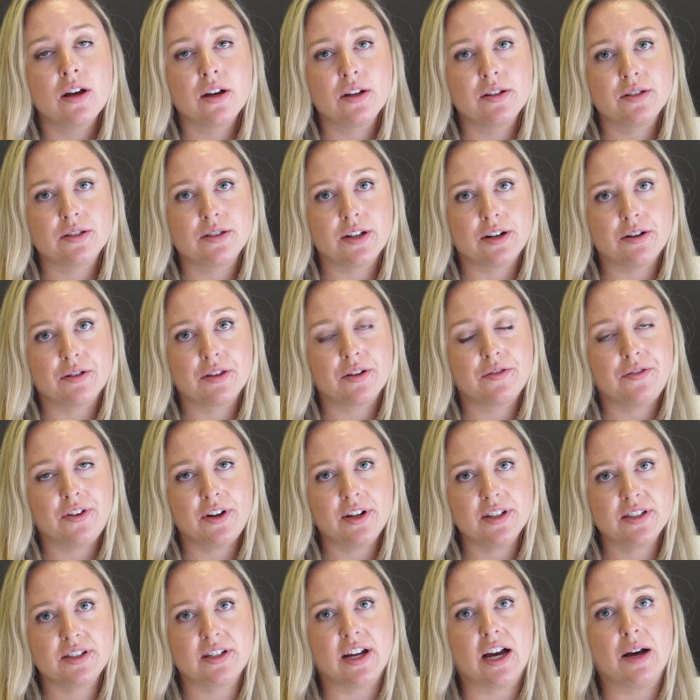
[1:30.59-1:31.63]
So the
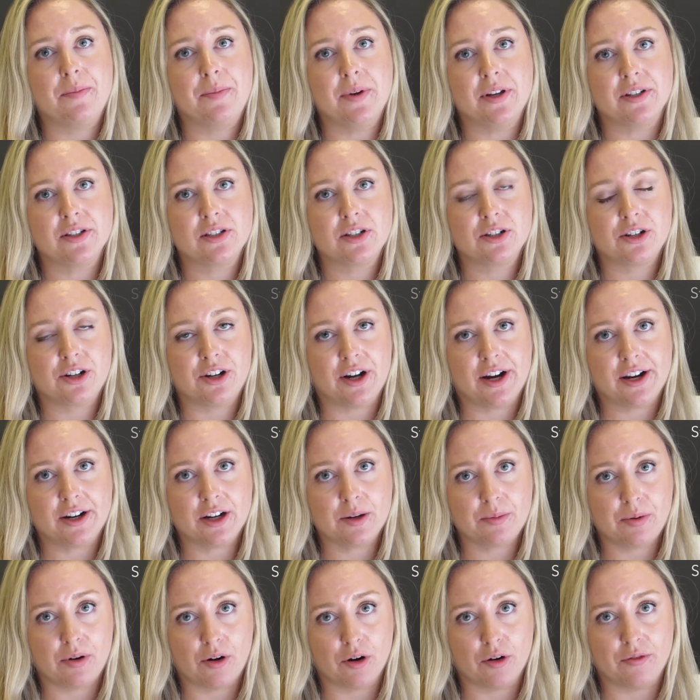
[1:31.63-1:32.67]
first step is to create
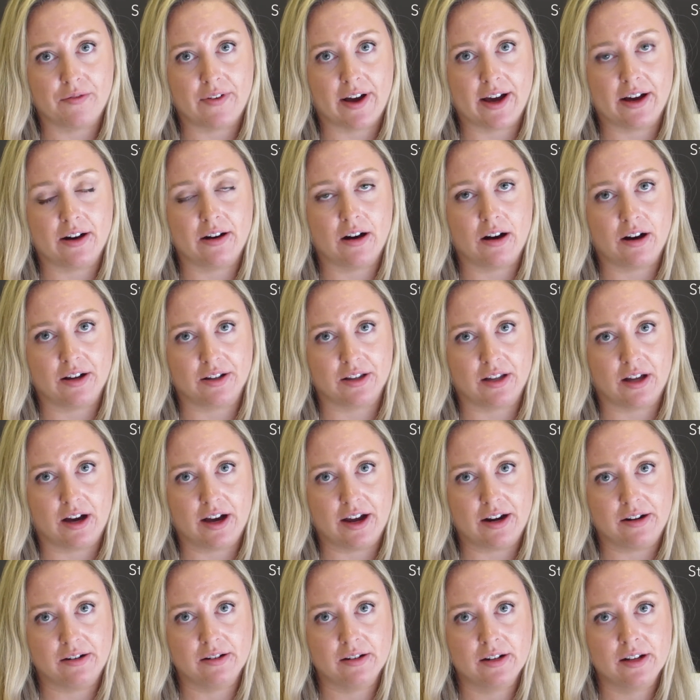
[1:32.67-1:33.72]
your profile
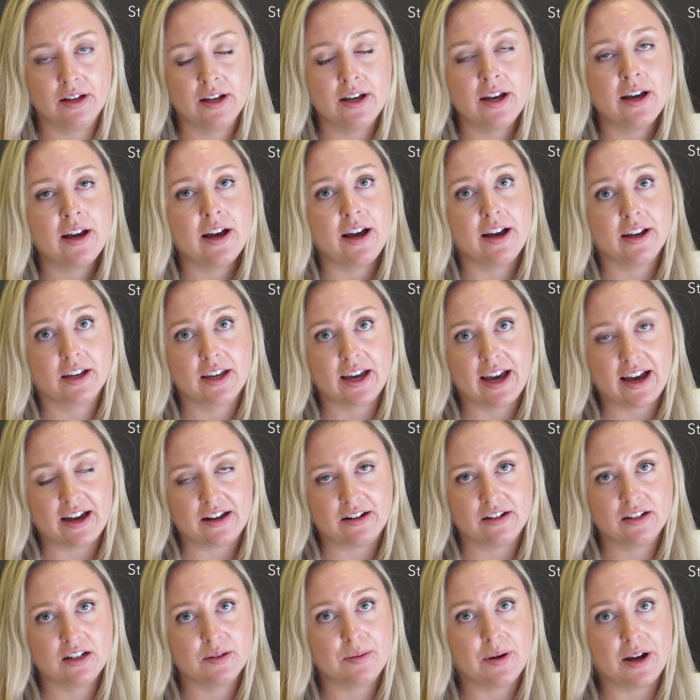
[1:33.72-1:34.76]
online.
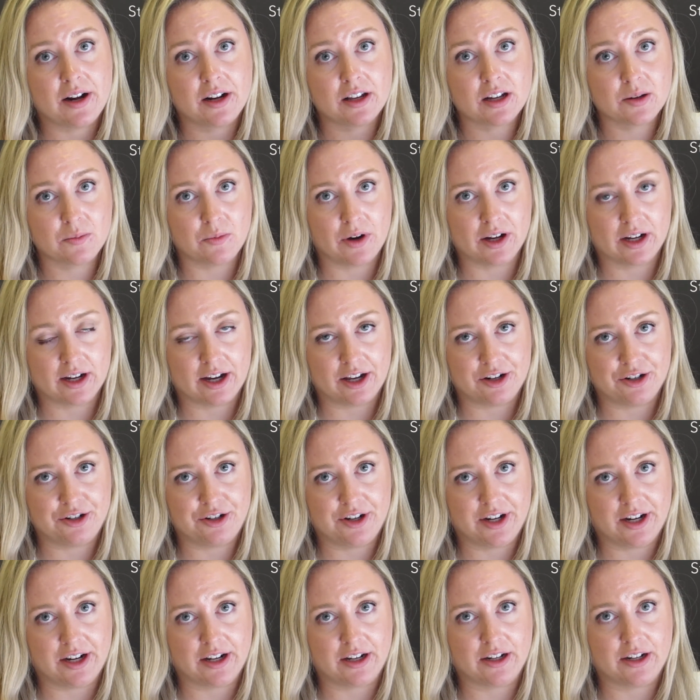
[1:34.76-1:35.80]
Again, depending on what
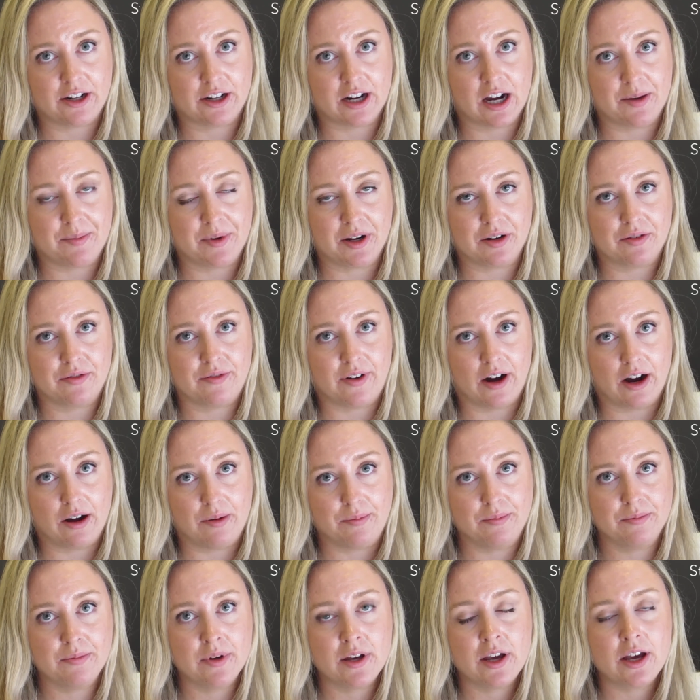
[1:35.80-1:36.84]
country you're coming
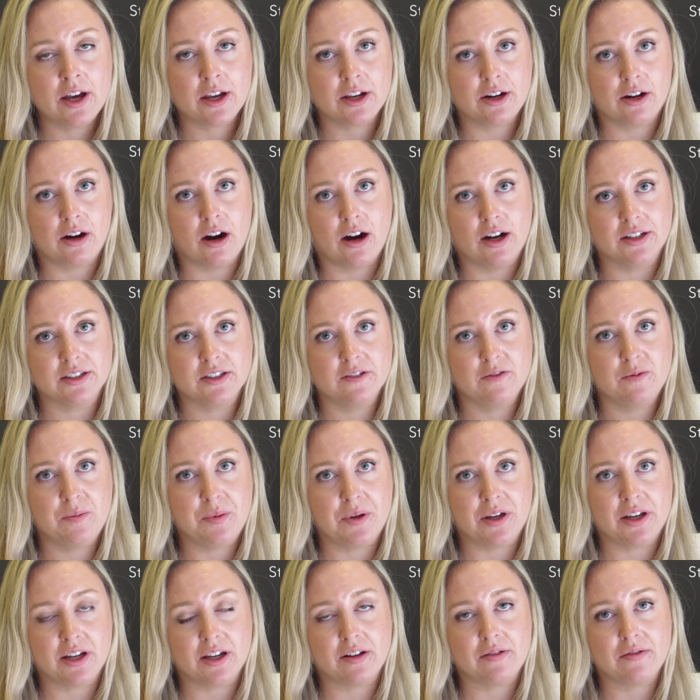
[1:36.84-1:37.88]
from, your odds of
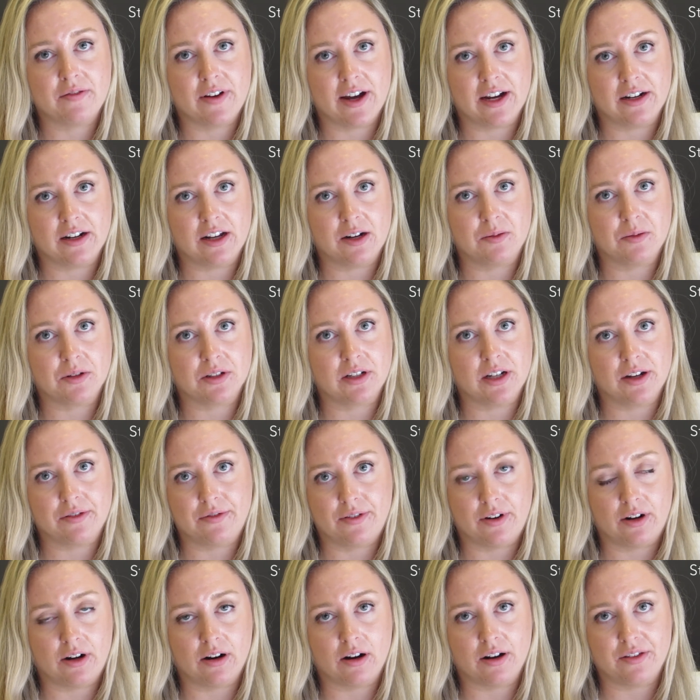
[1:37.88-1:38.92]
being invited will
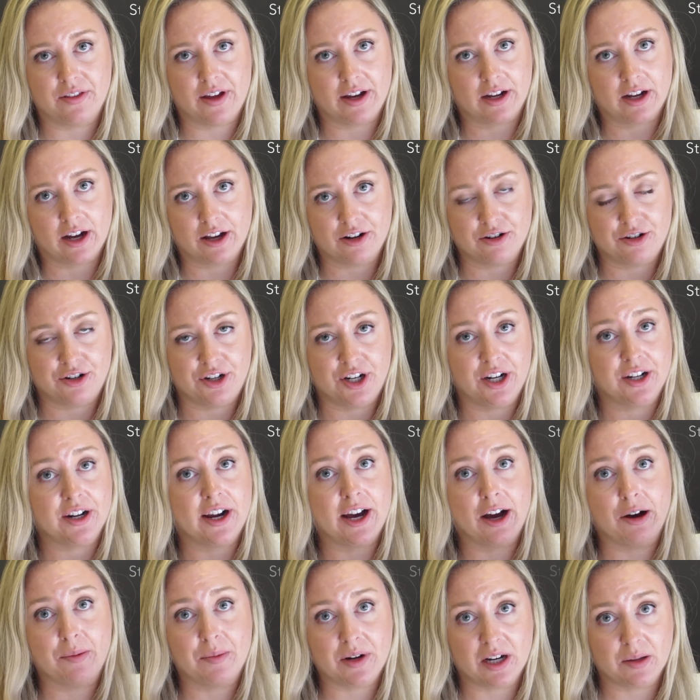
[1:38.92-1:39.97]
differ on that country and
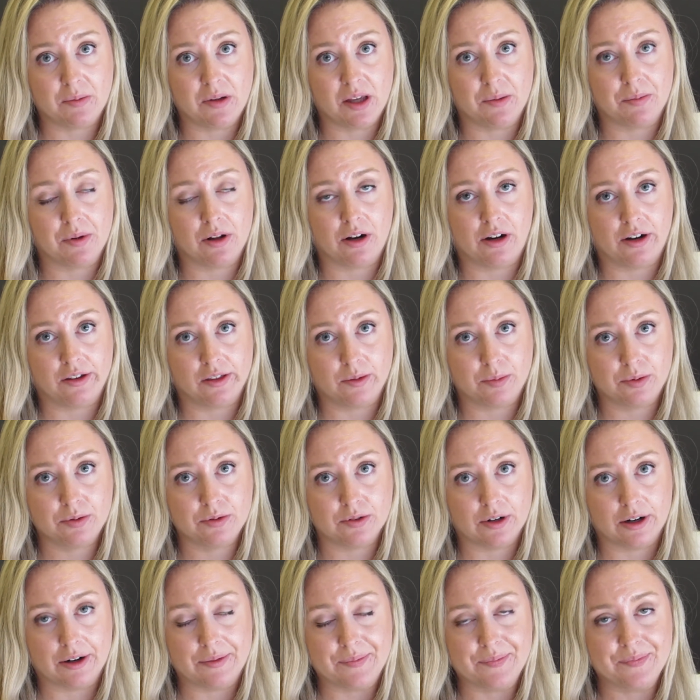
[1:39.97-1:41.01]
how many people are in the
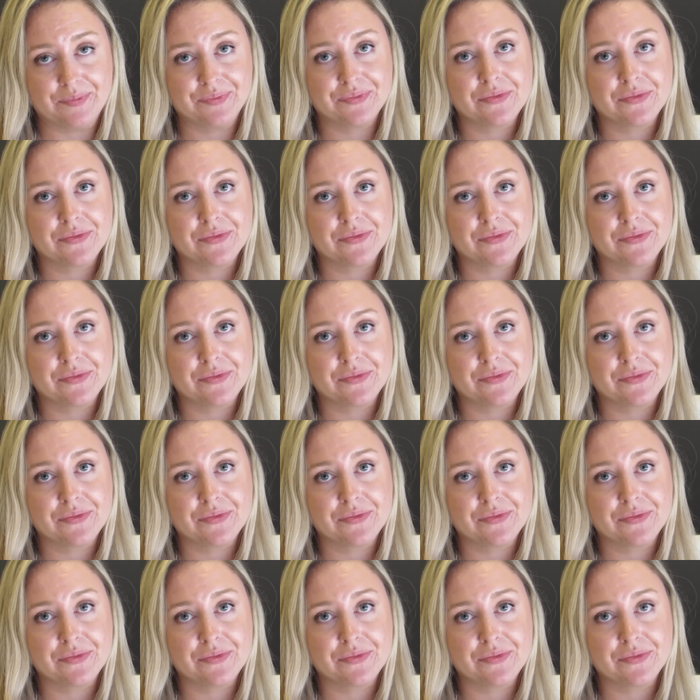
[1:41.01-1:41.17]
pool.